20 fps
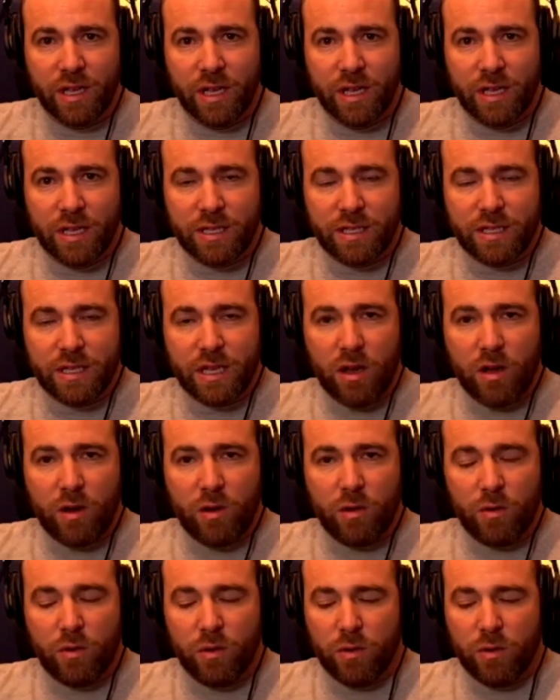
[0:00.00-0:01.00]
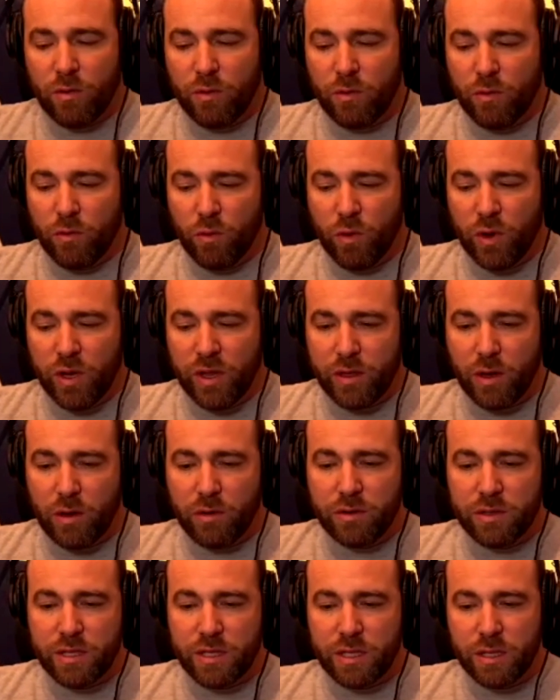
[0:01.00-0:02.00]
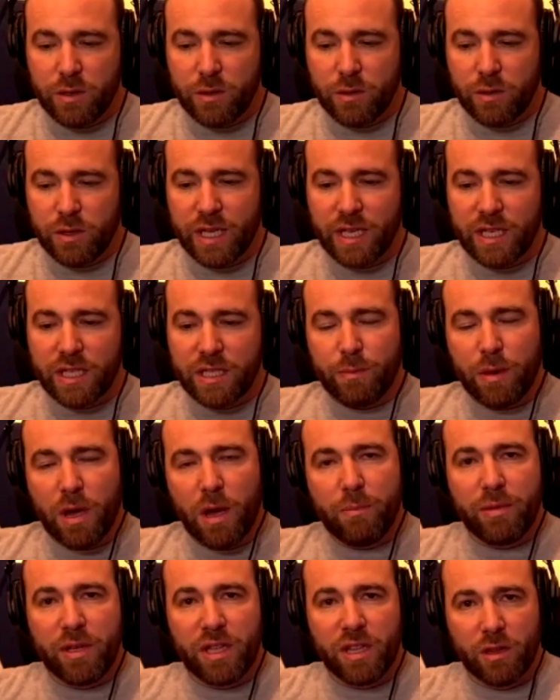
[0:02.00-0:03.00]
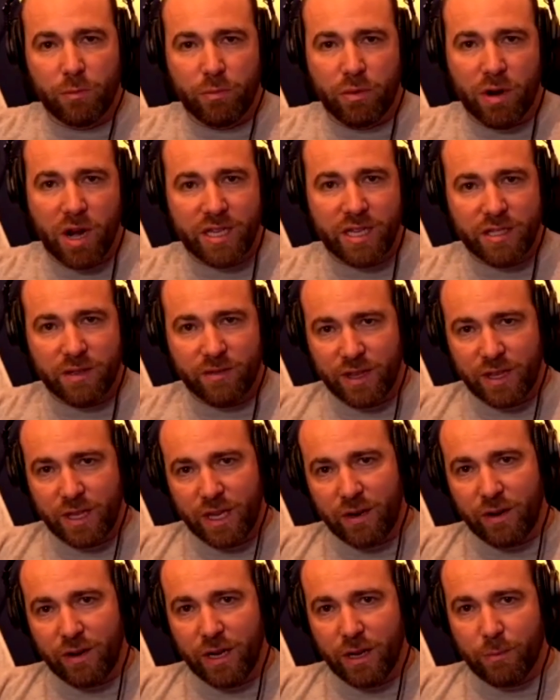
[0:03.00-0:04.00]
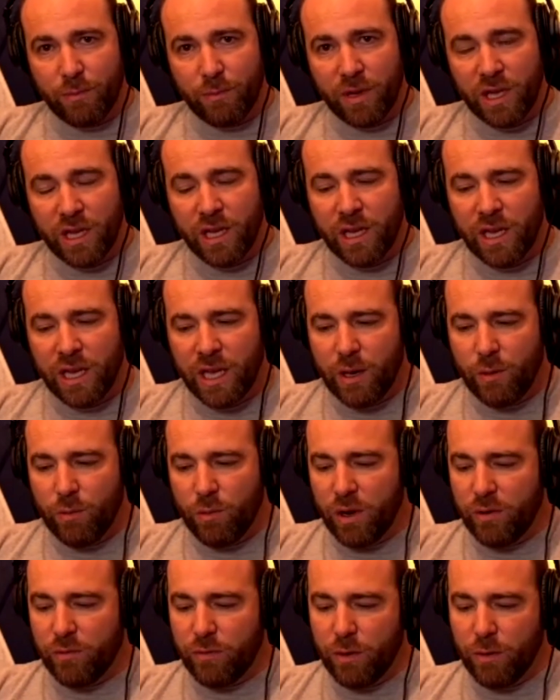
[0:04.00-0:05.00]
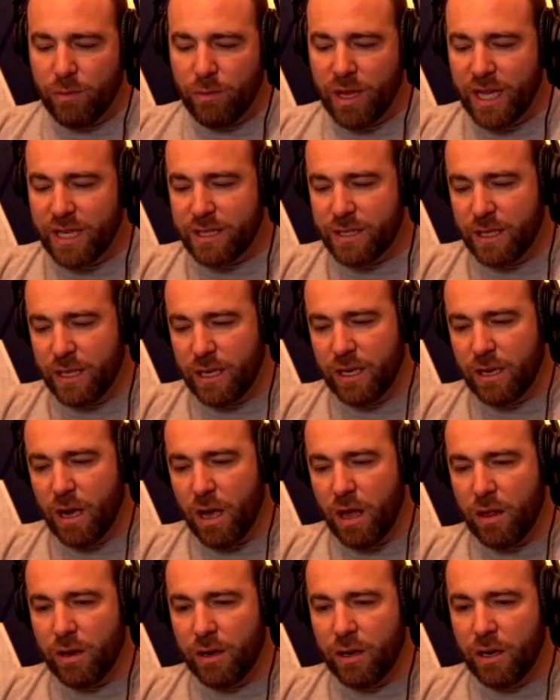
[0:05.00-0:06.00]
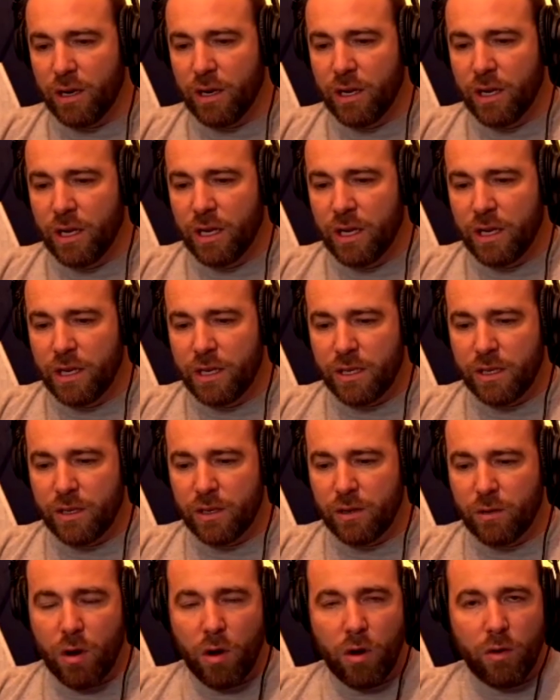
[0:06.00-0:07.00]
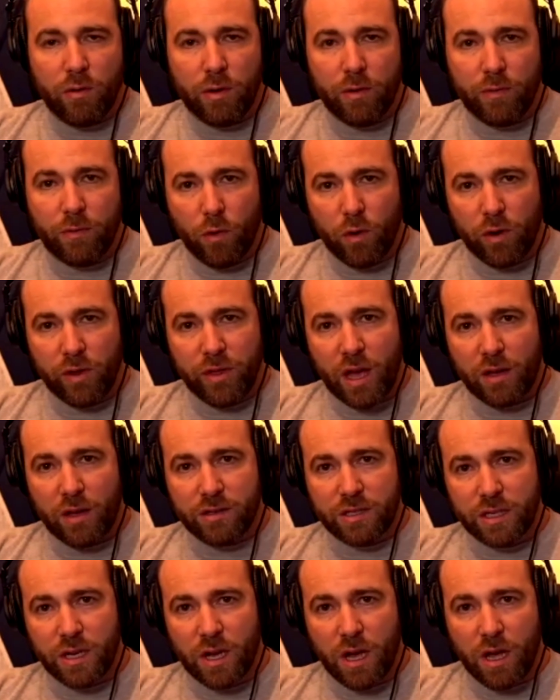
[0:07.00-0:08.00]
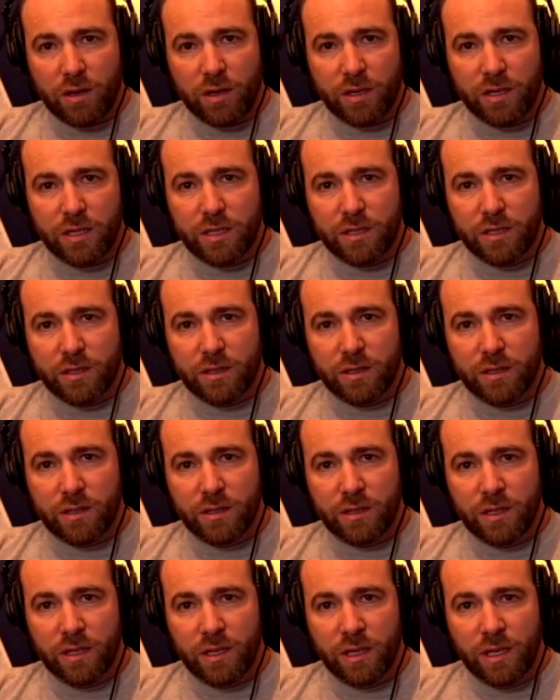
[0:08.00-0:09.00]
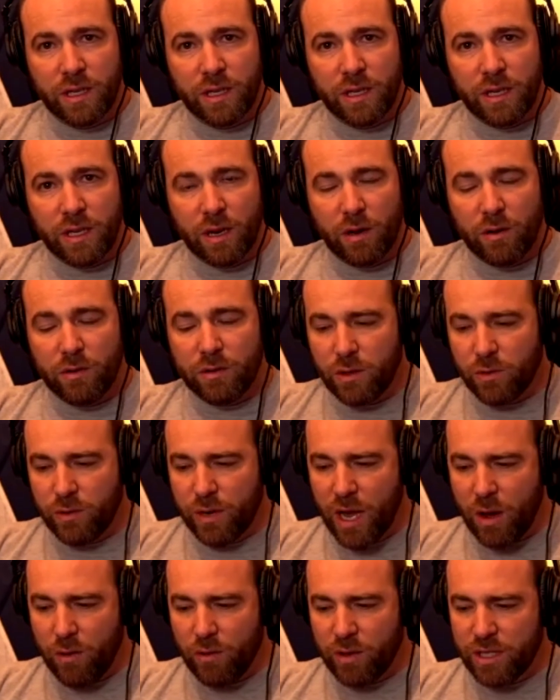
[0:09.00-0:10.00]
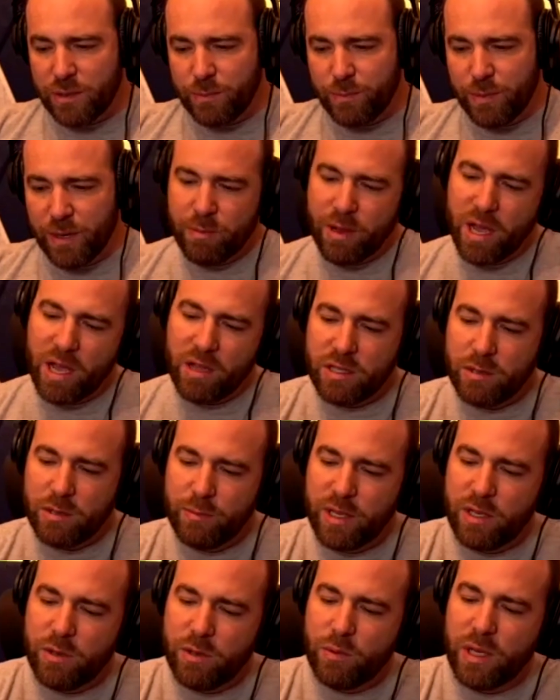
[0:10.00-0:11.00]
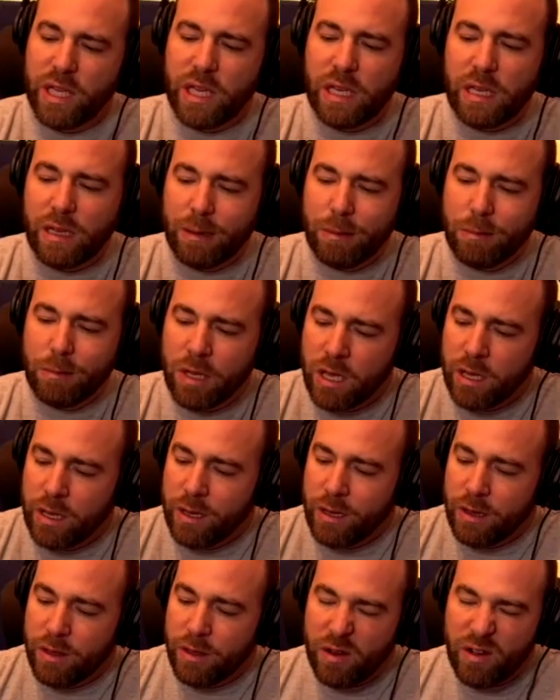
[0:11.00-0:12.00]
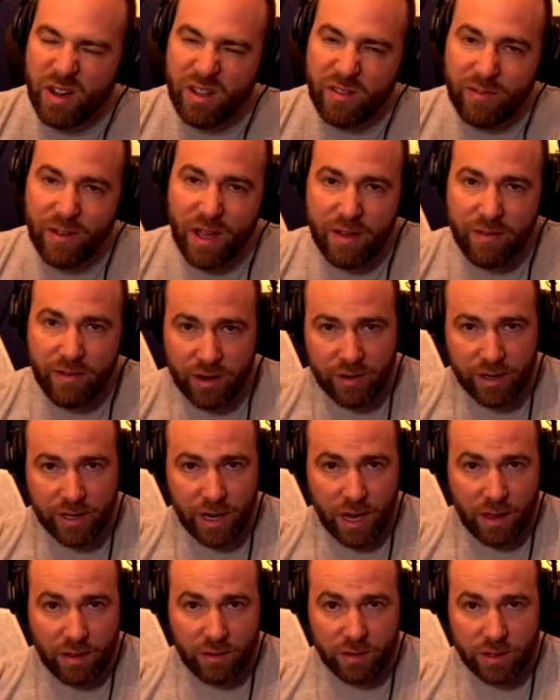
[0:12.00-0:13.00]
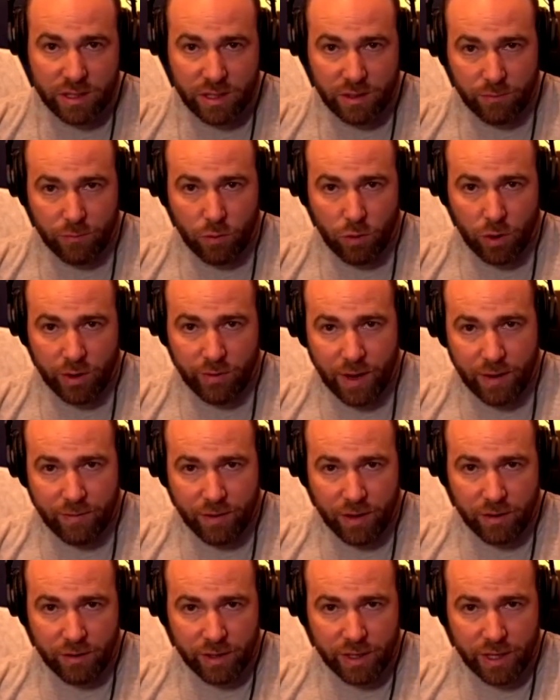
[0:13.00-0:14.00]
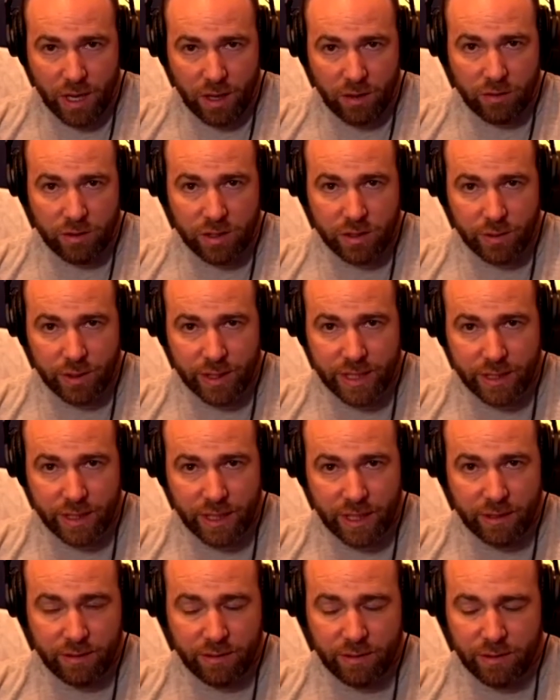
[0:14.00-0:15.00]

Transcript: So with those two things pumping the price of Ethereum, it went from less than $1 to over $4,000. And so now it's been bouncing between $3,500 and $4,500 recently.